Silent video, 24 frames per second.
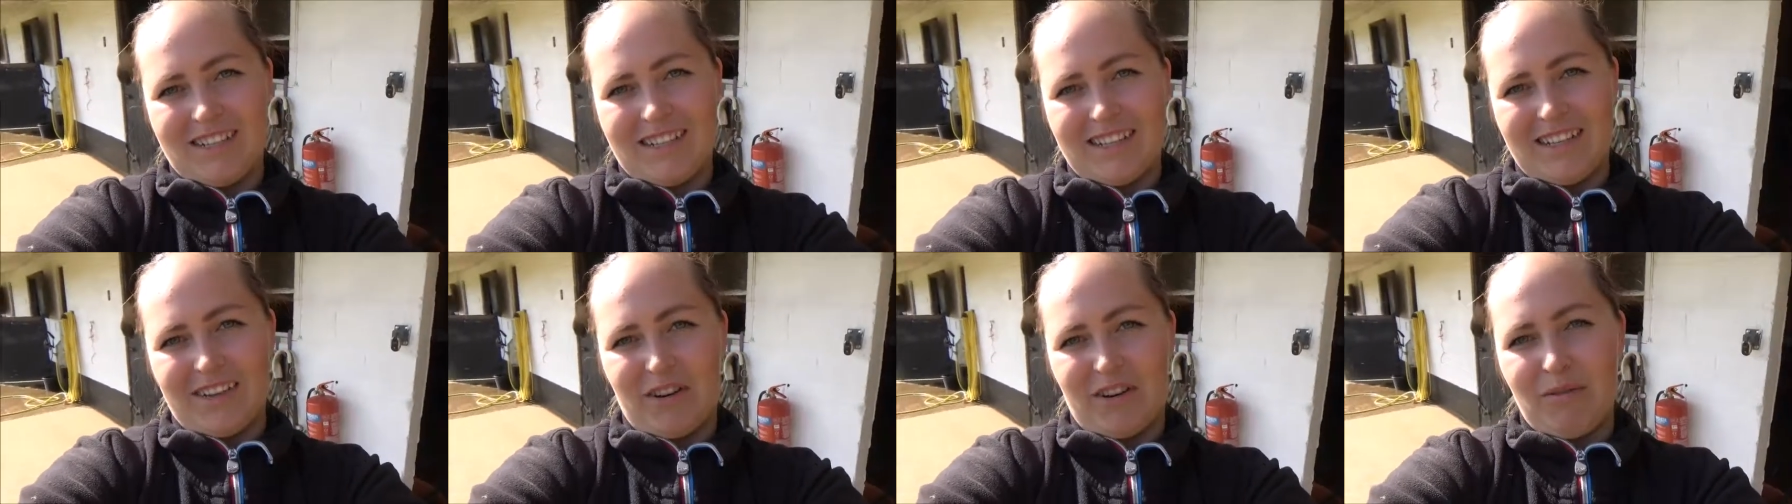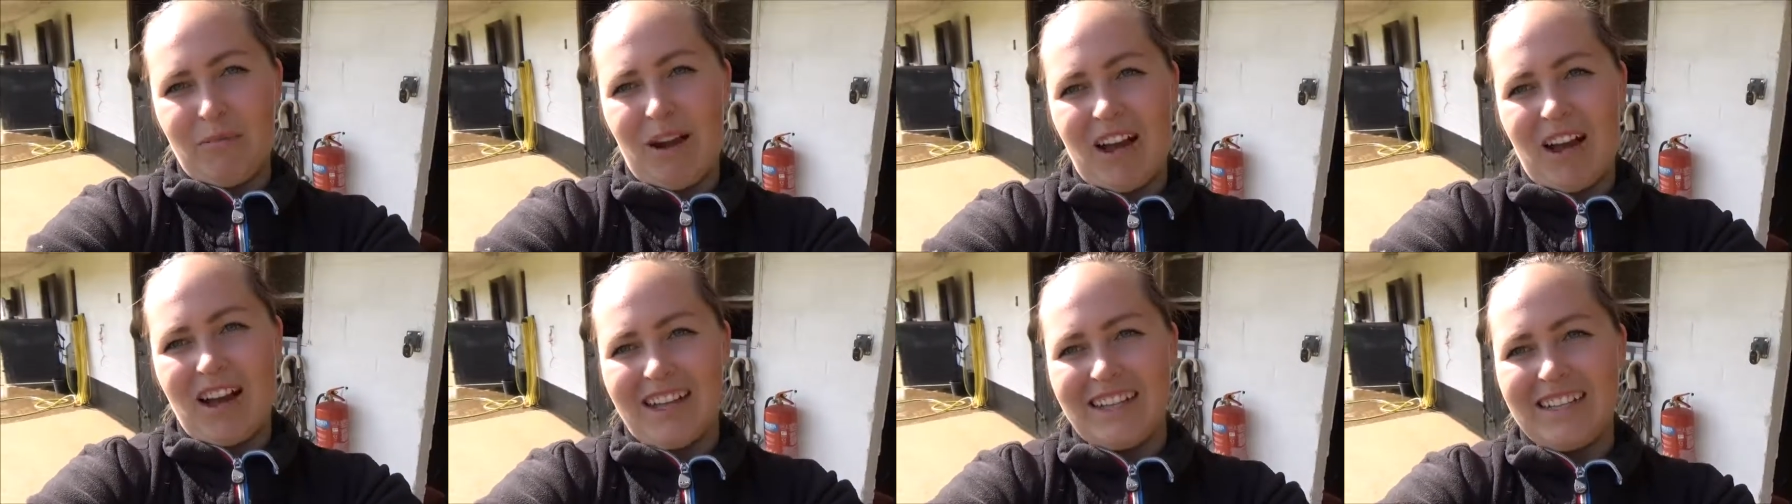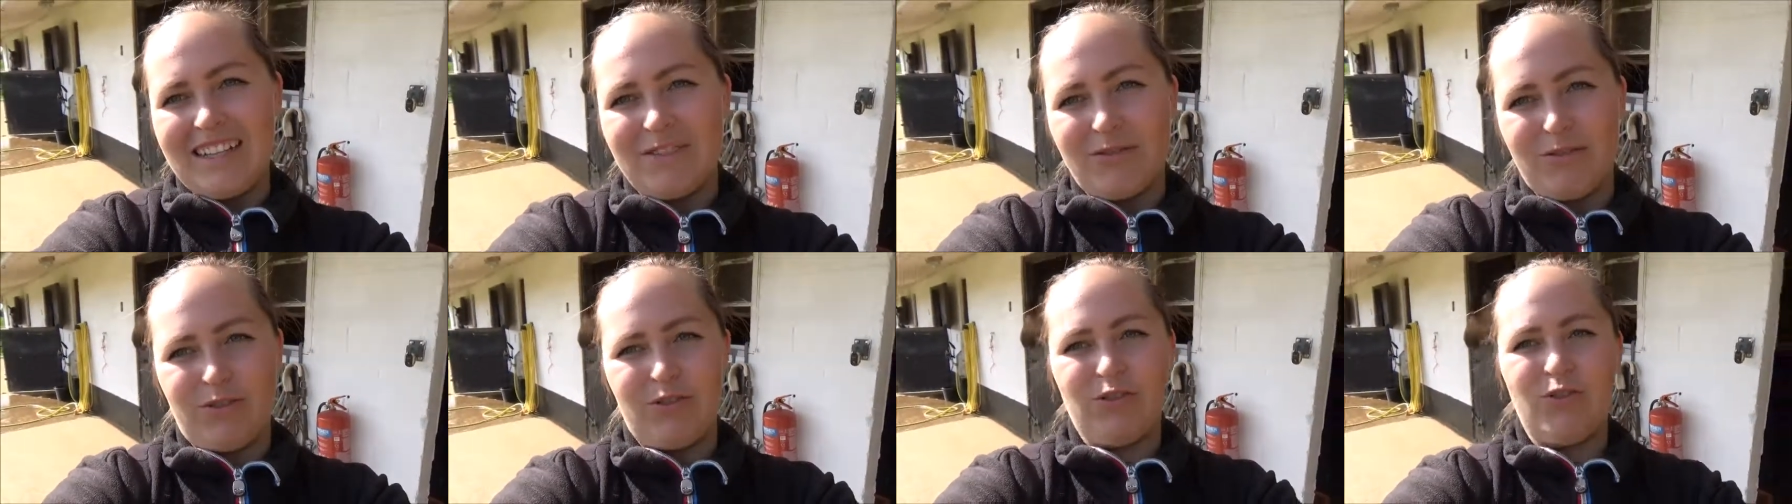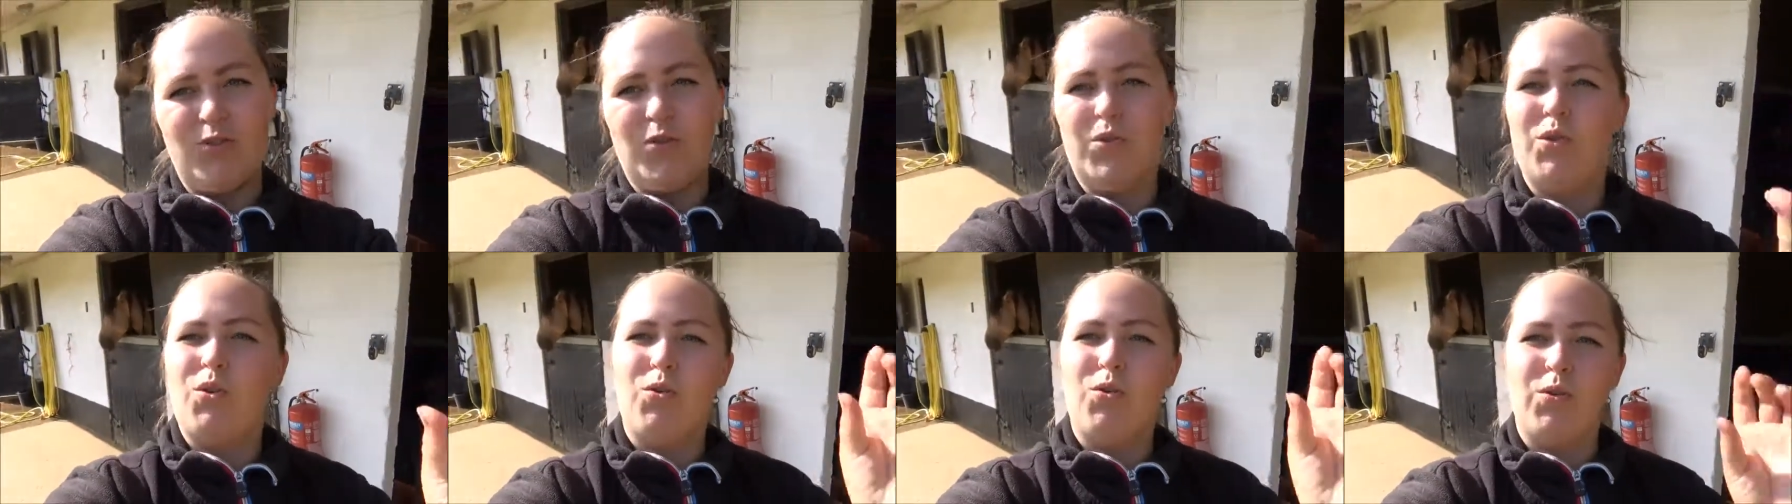in your mind, so you
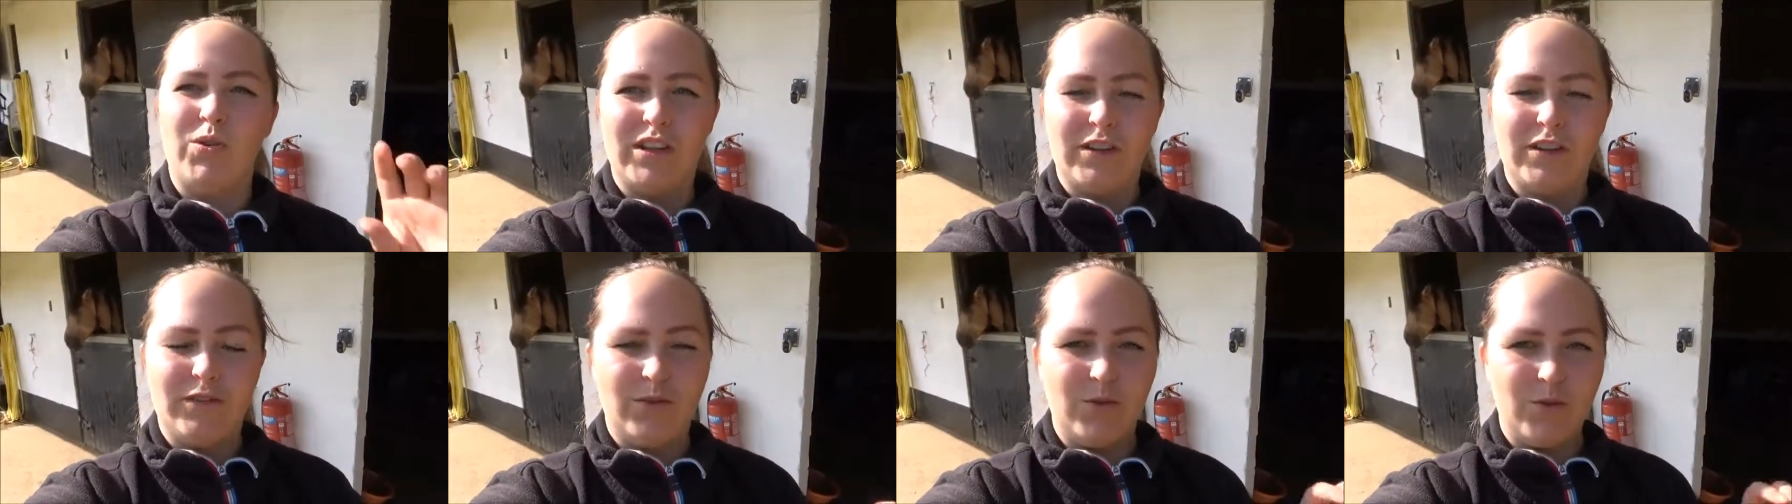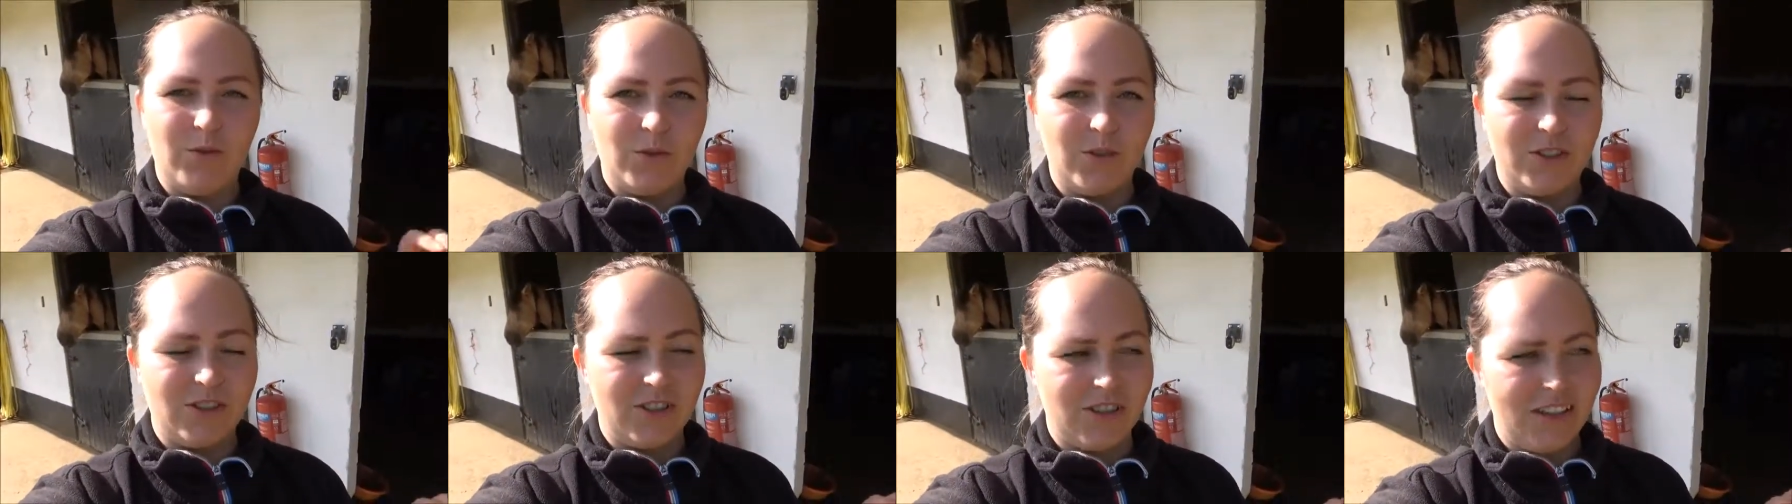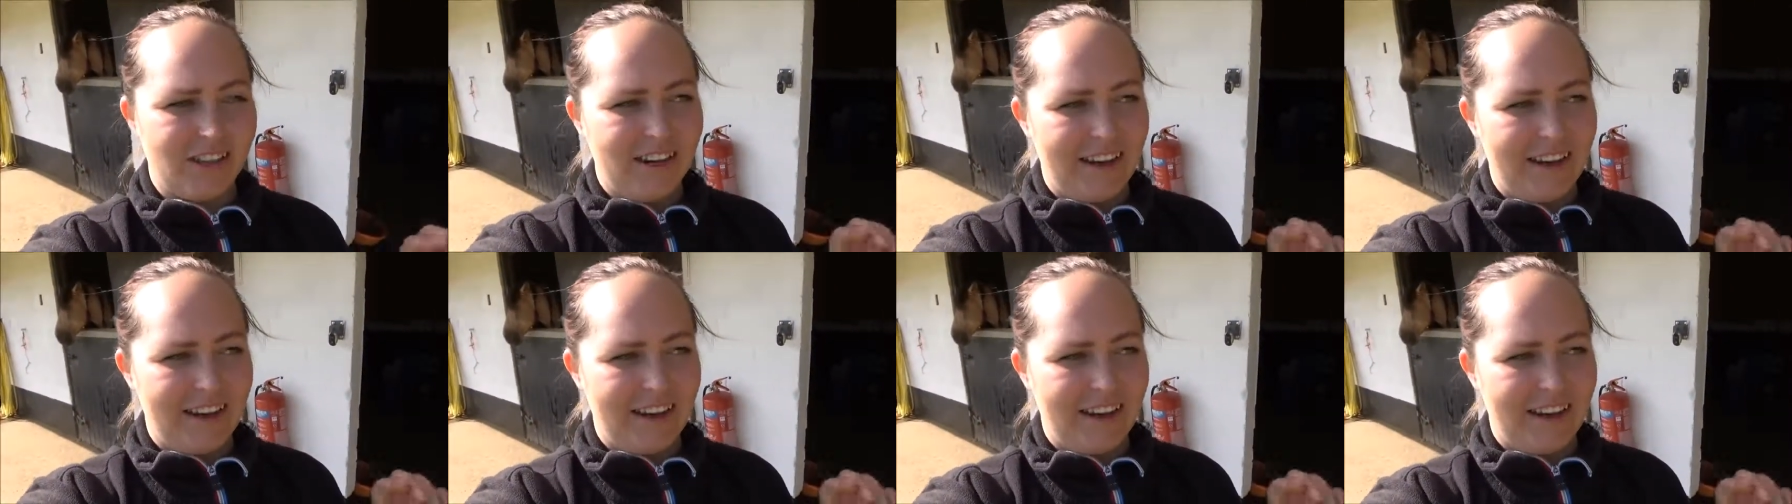don't only focus on the